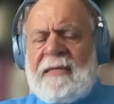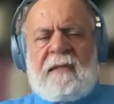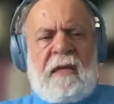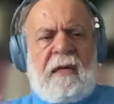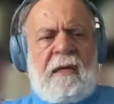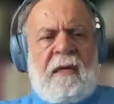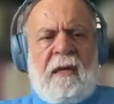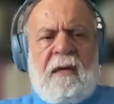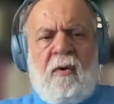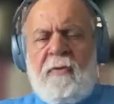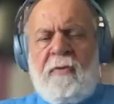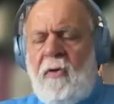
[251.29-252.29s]
Has
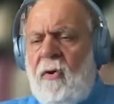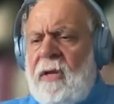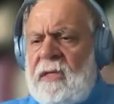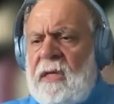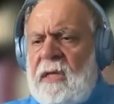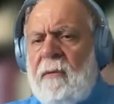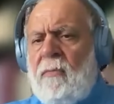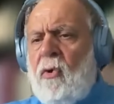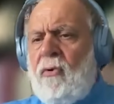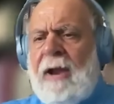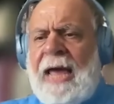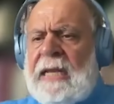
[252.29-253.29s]
the authority,
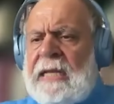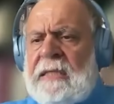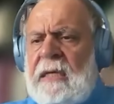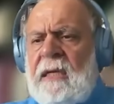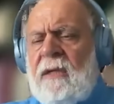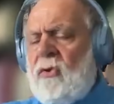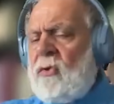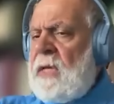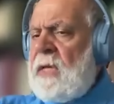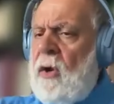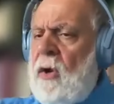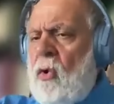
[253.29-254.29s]
the morality
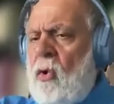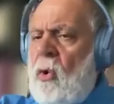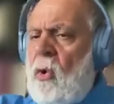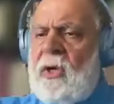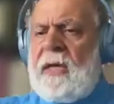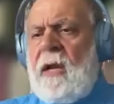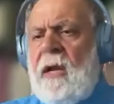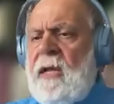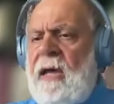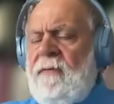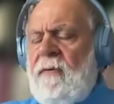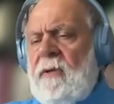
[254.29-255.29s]
to say, oh no, you
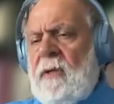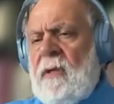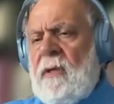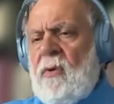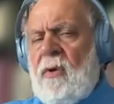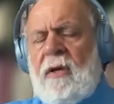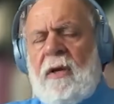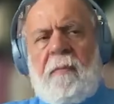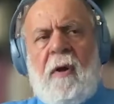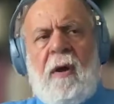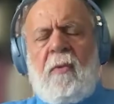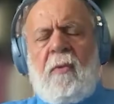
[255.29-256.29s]
cannot have a
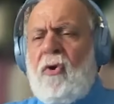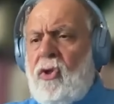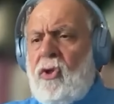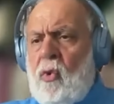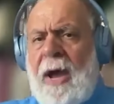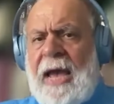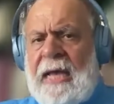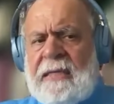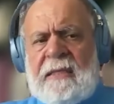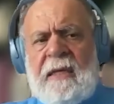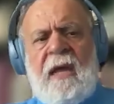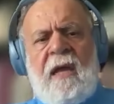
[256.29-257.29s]
nuclear bomb? Or
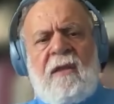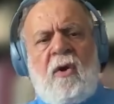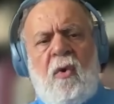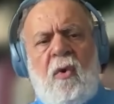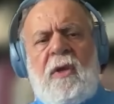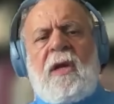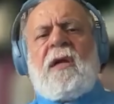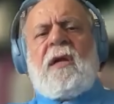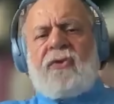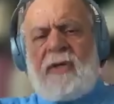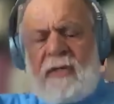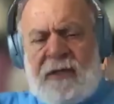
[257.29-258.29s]
US, the only
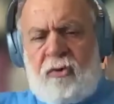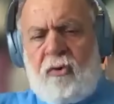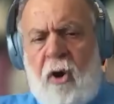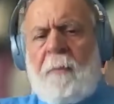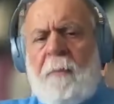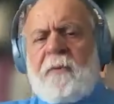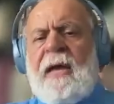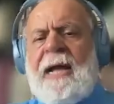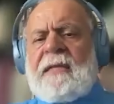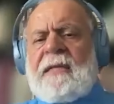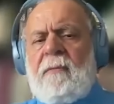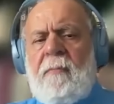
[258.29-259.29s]
country that
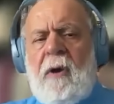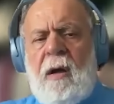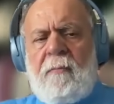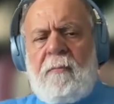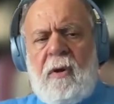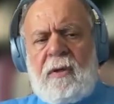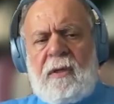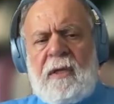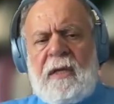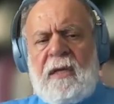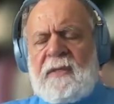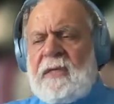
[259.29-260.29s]
dropped atom bomb
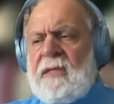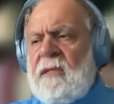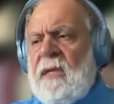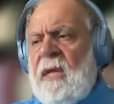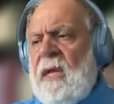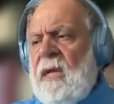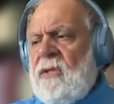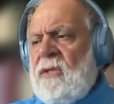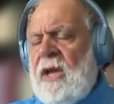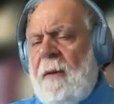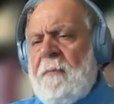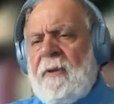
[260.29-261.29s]
on innocent
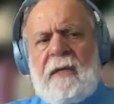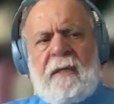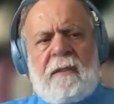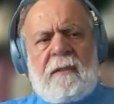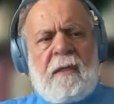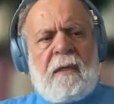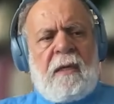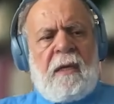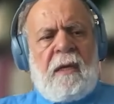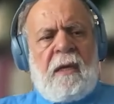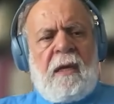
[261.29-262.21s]
Japanese?